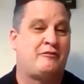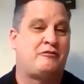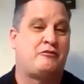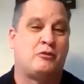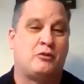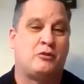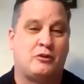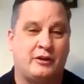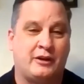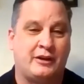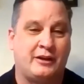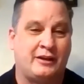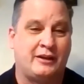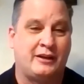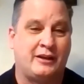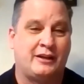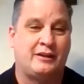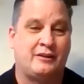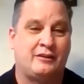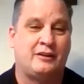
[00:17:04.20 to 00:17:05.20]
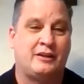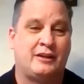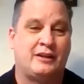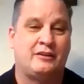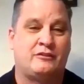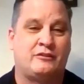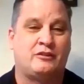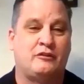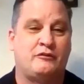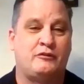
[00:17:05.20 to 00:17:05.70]
for.
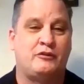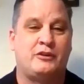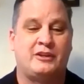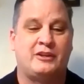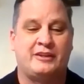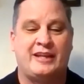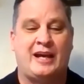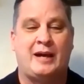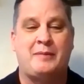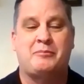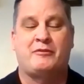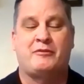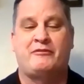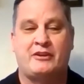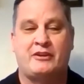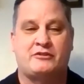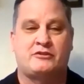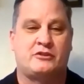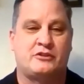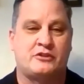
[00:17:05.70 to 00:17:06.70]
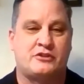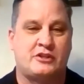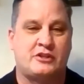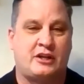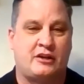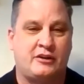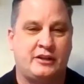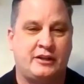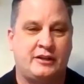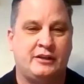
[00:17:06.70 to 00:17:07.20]
And so if you get that professor to
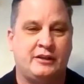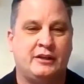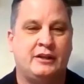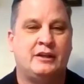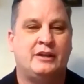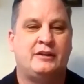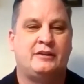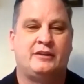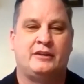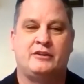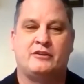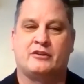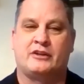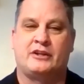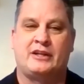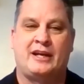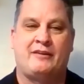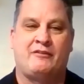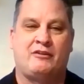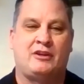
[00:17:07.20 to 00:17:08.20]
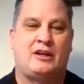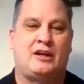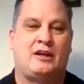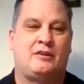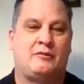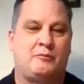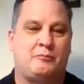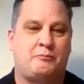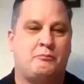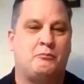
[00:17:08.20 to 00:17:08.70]
share it, then you're going to have a lot
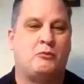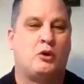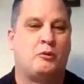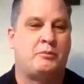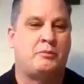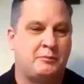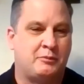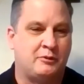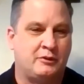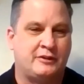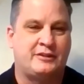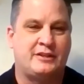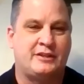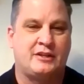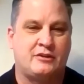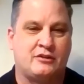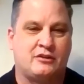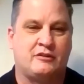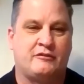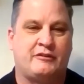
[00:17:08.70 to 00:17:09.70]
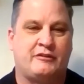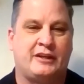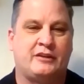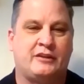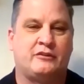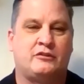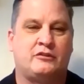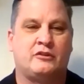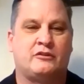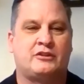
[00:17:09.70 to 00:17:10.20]
more people attend your event.
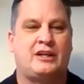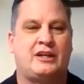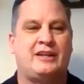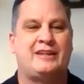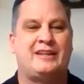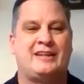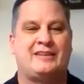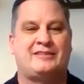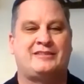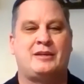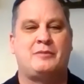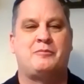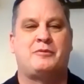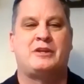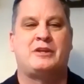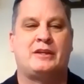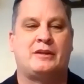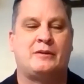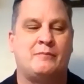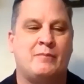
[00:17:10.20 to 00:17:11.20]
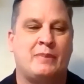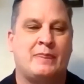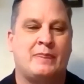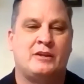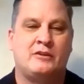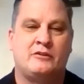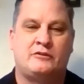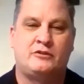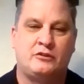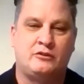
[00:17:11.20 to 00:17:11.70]
So it's kind of that same thing.
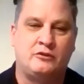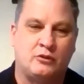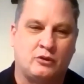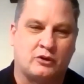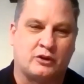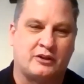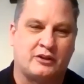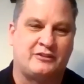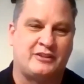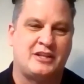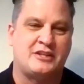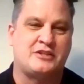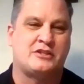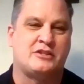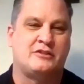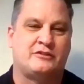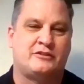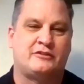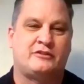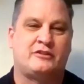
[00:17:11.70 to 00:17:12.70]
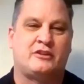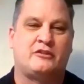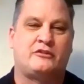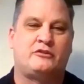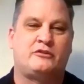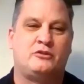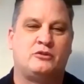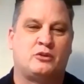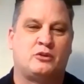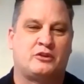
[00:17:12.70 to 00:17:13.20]
Student organizations, is there a
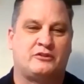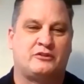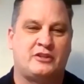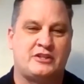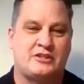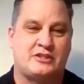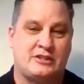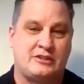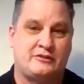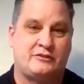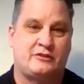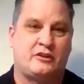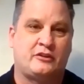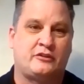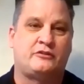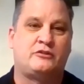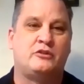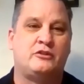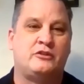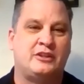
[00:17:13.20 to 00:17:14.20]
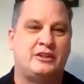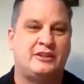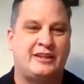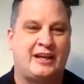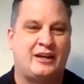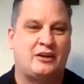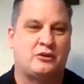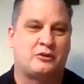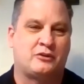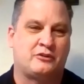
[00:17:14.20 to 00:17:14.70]
student organization? Is there a student in
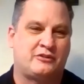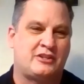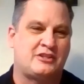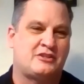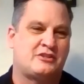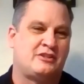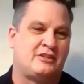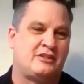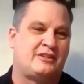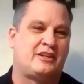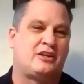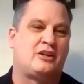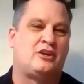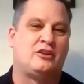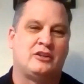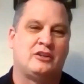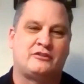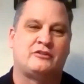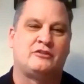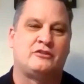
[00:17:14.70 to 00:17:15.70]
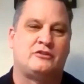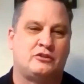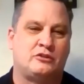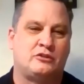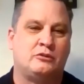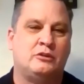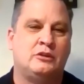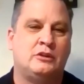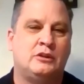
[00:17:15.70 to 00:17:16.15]
that organization that they all listen to?